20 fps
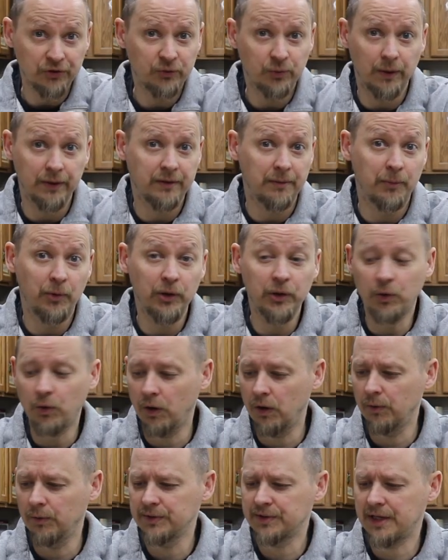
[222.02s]
is what the Marine
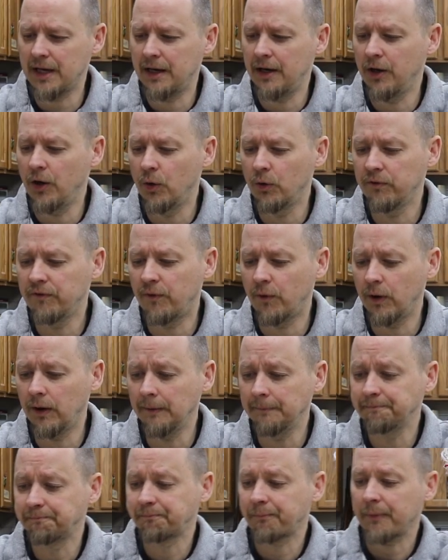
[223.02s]
Corps was kind of known for.
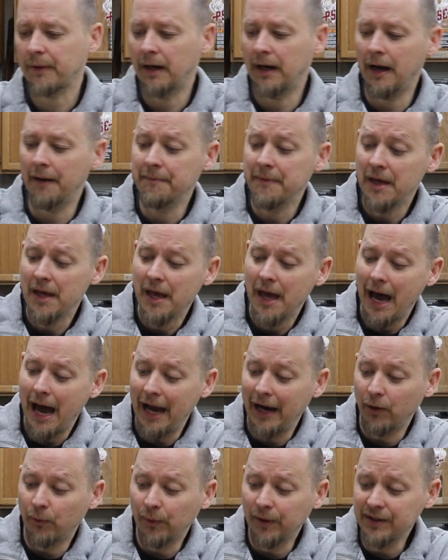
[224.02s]
Um,
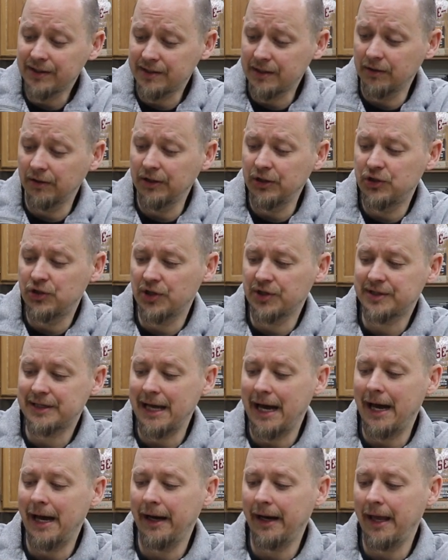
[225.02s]
I recently just
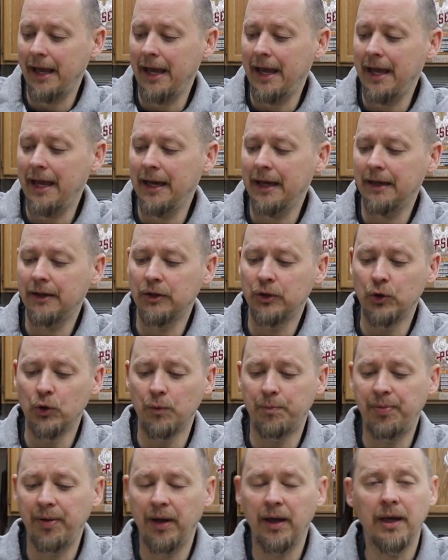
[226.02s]
got a
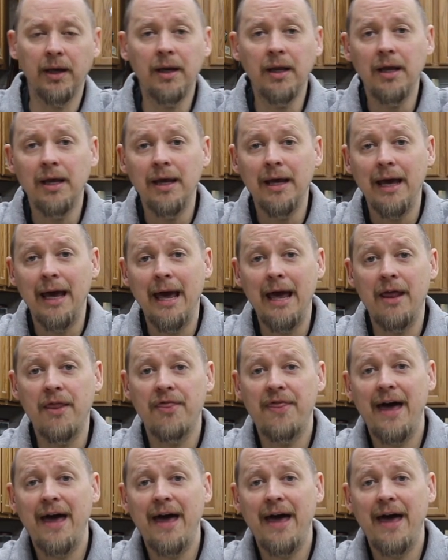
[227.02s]
new pin, and